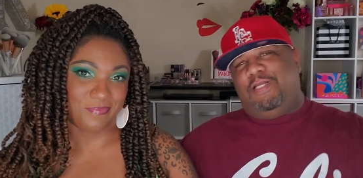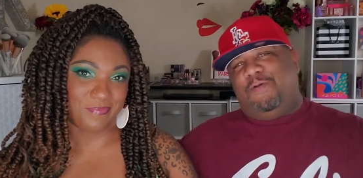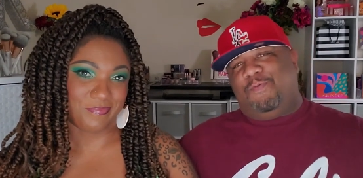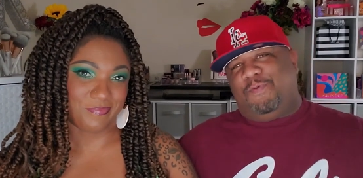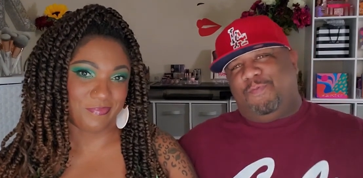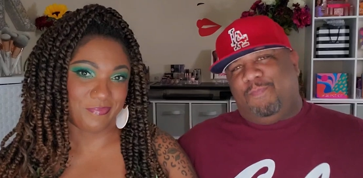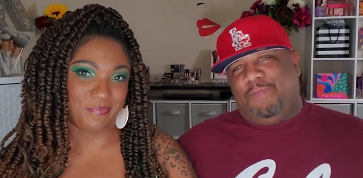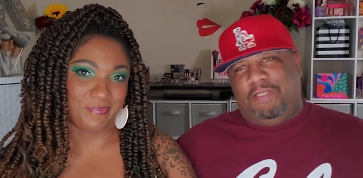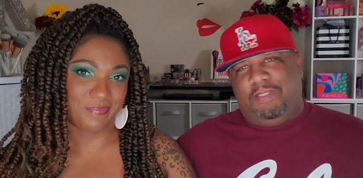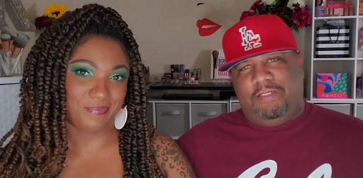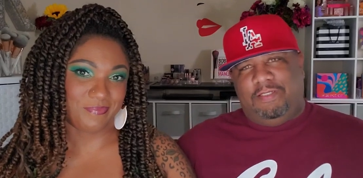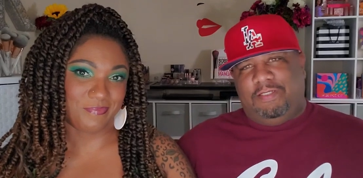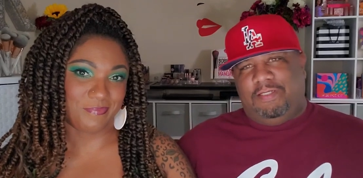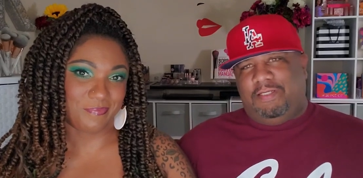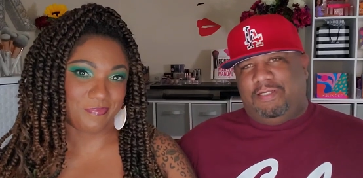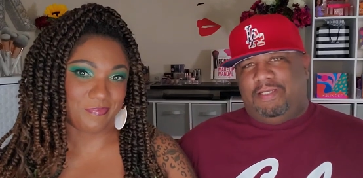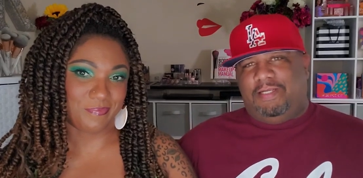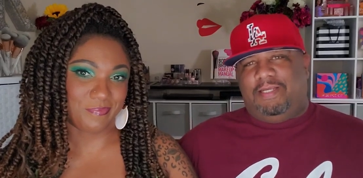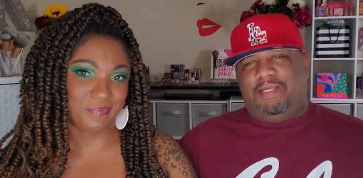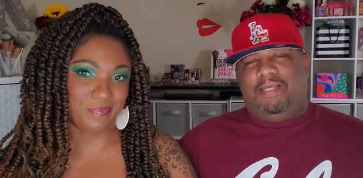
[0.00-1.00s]
Speaker 1: up with me.
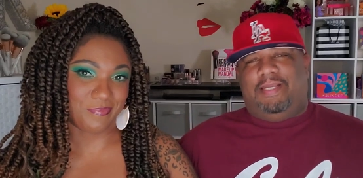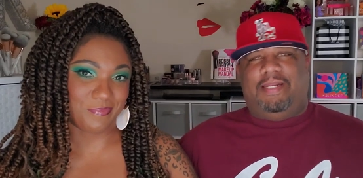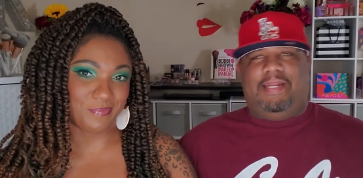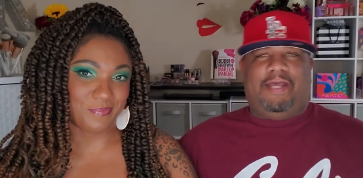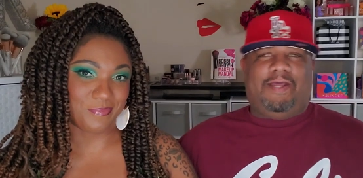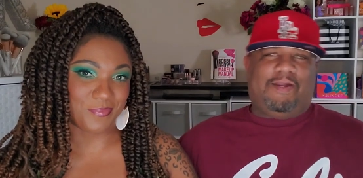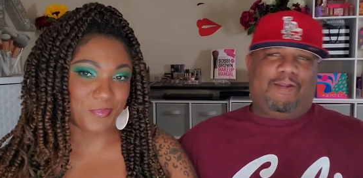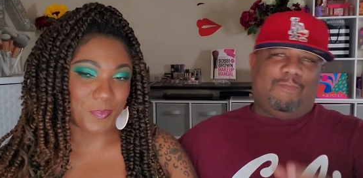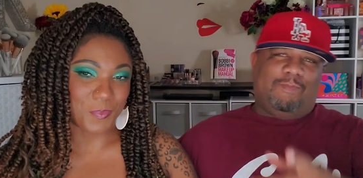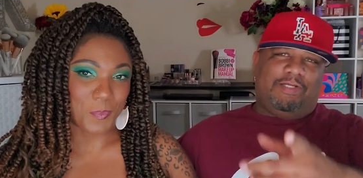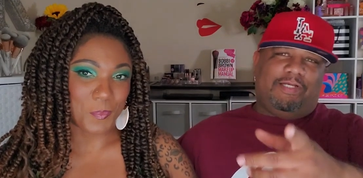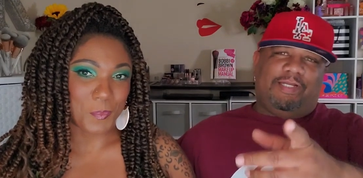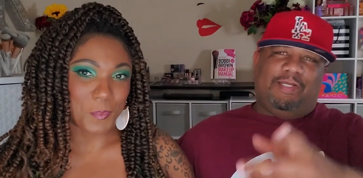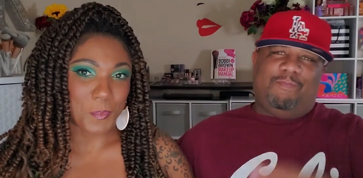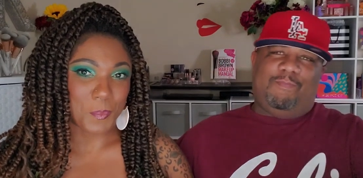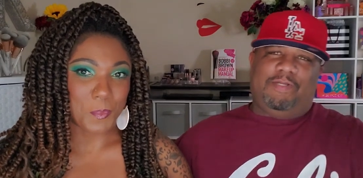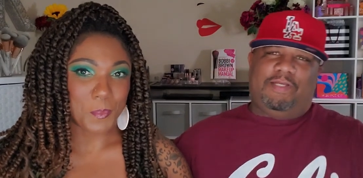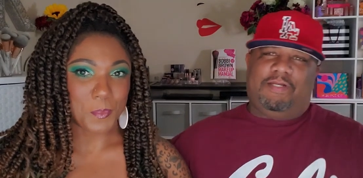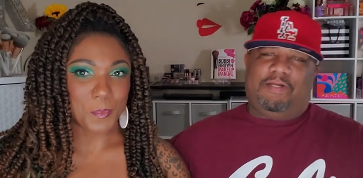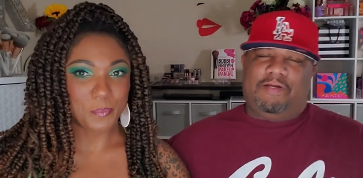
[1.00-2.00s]
And now I'm
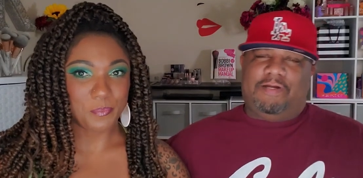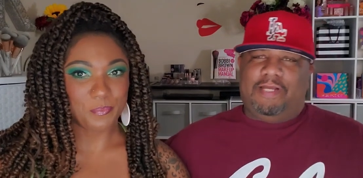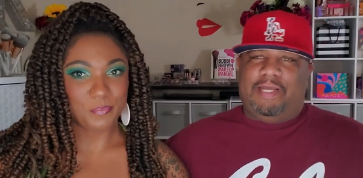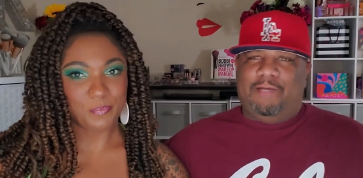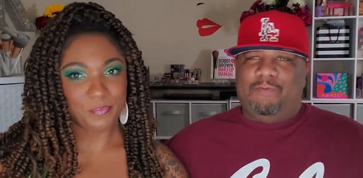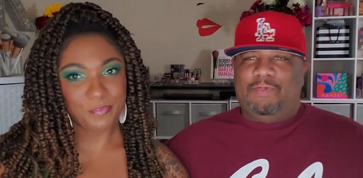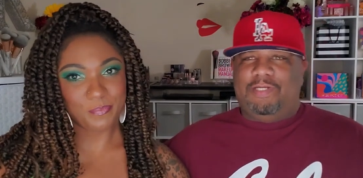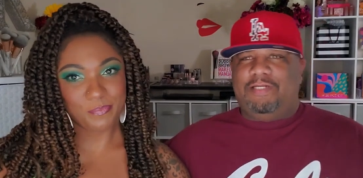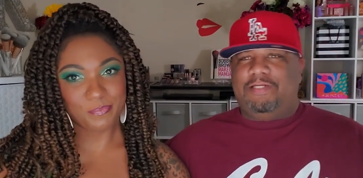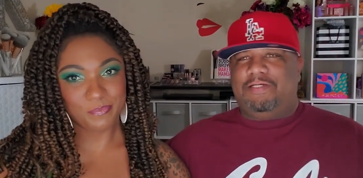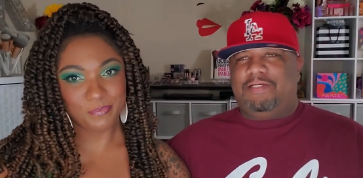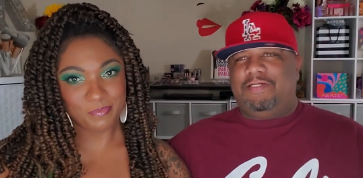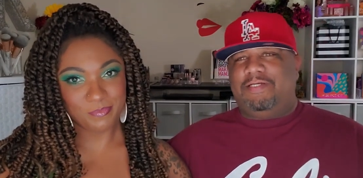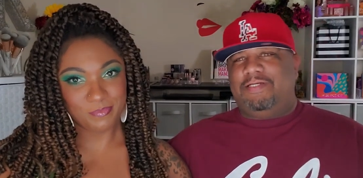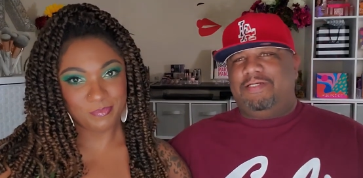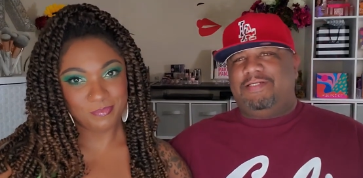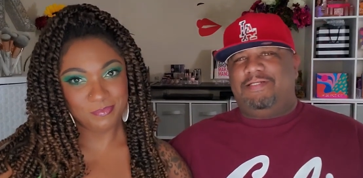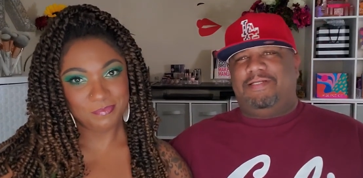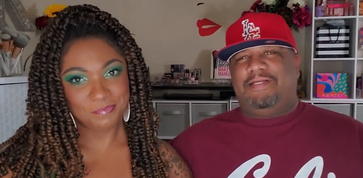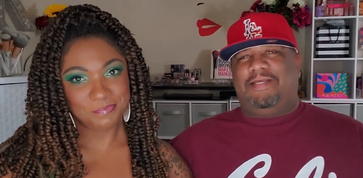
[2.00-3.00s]
looking at me and her, hey, we look
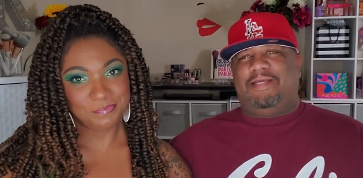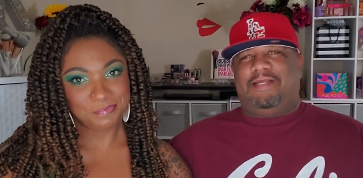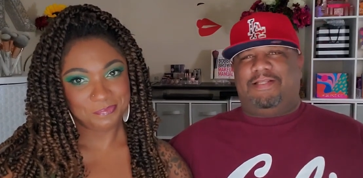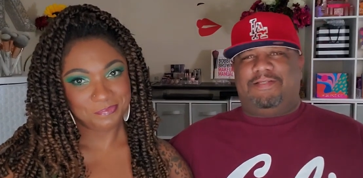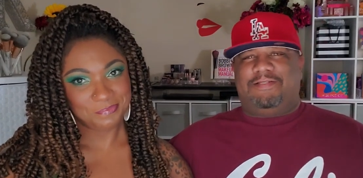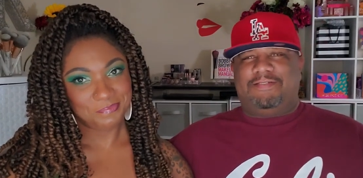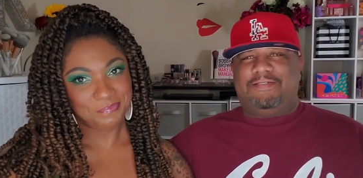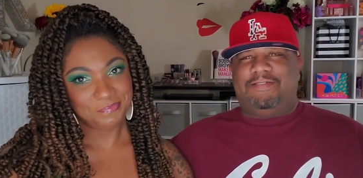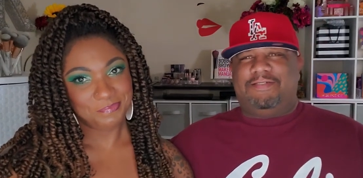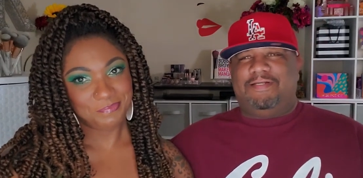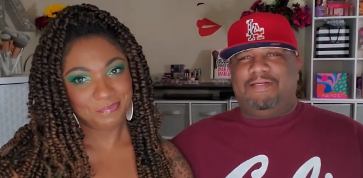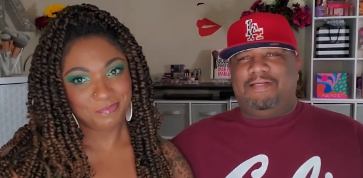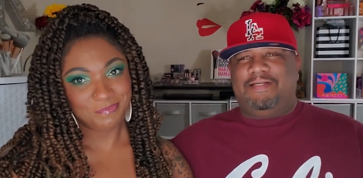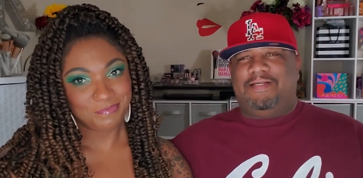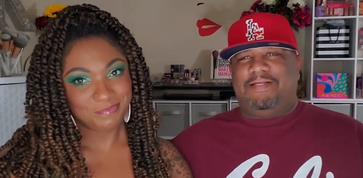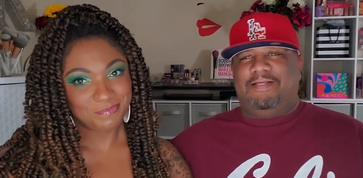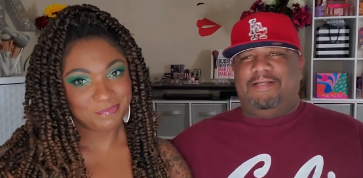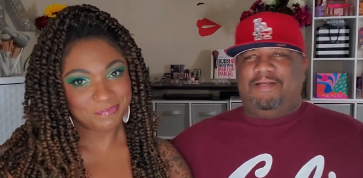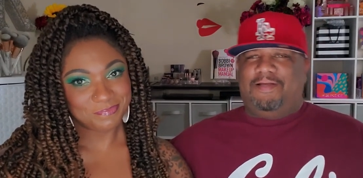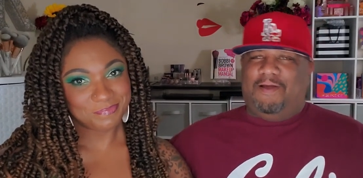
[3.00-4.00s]
good together.
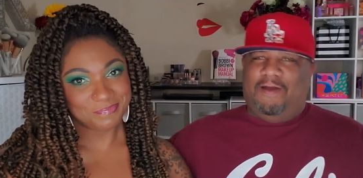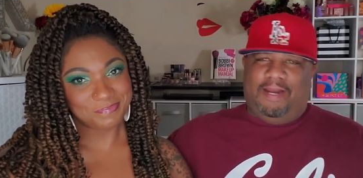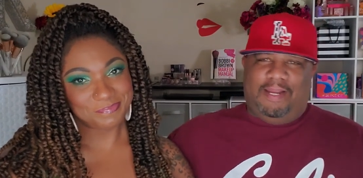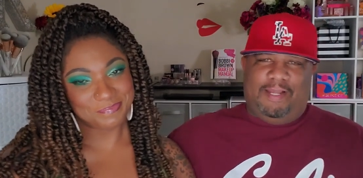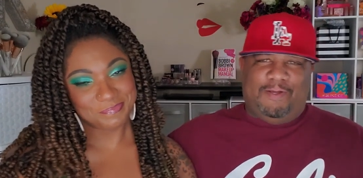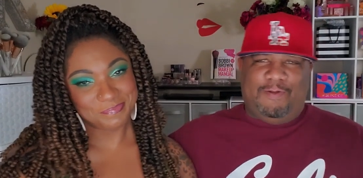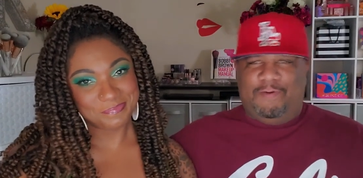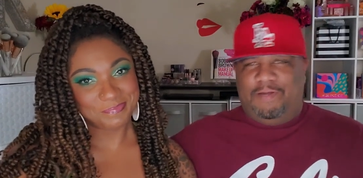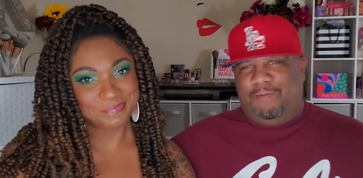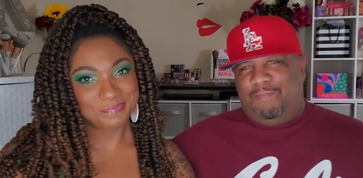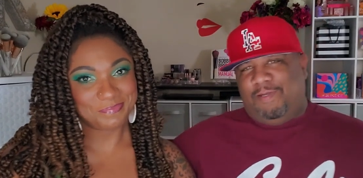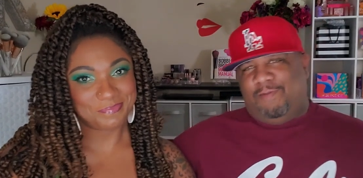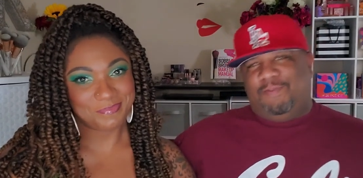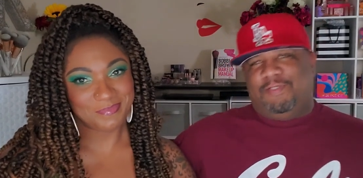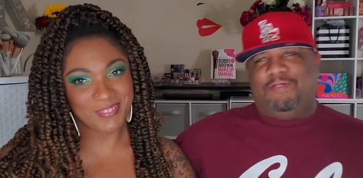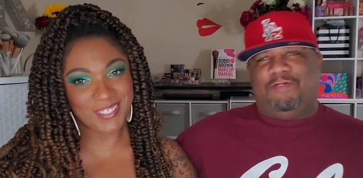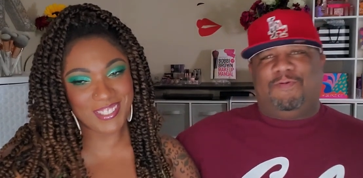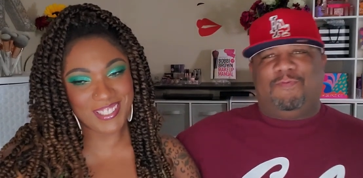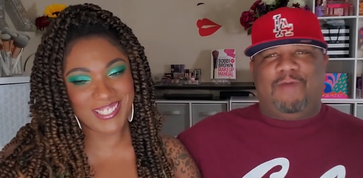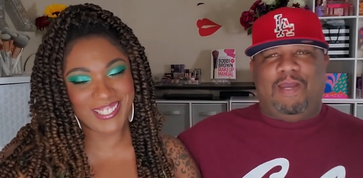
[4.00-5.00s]
All right, go ahead,
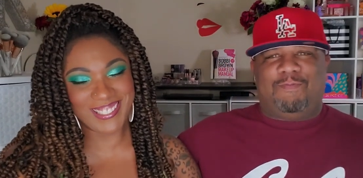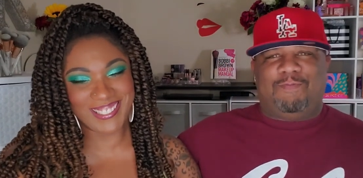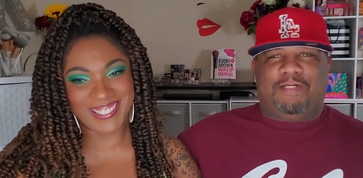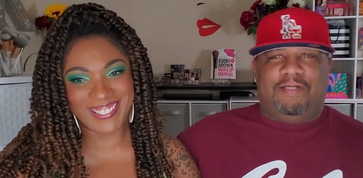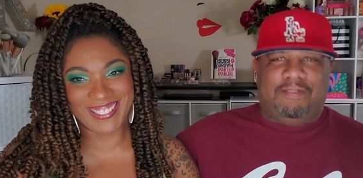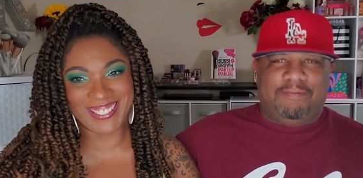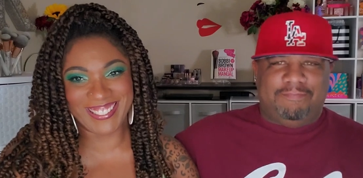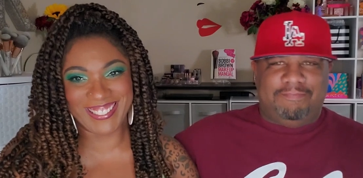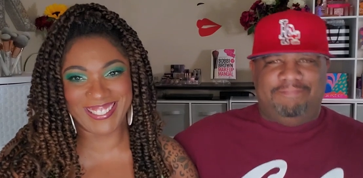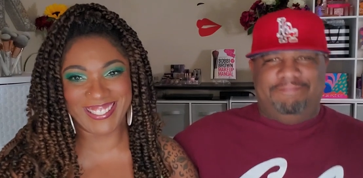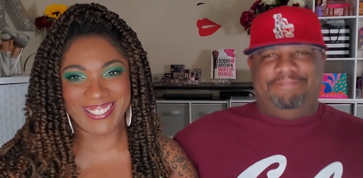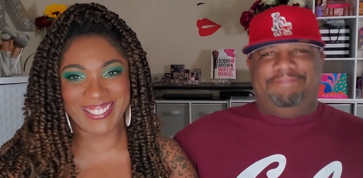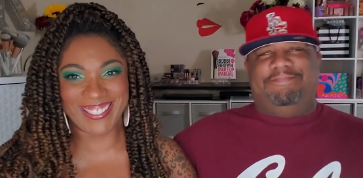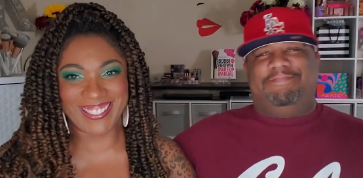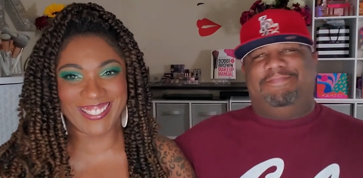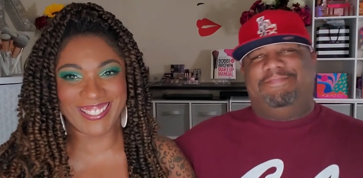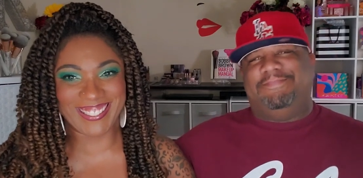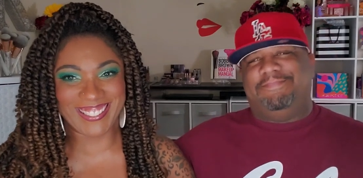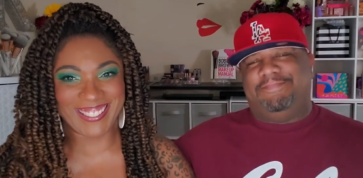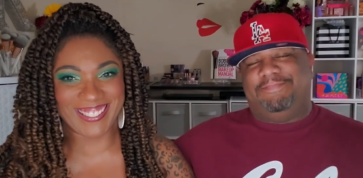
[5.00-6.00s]
baby.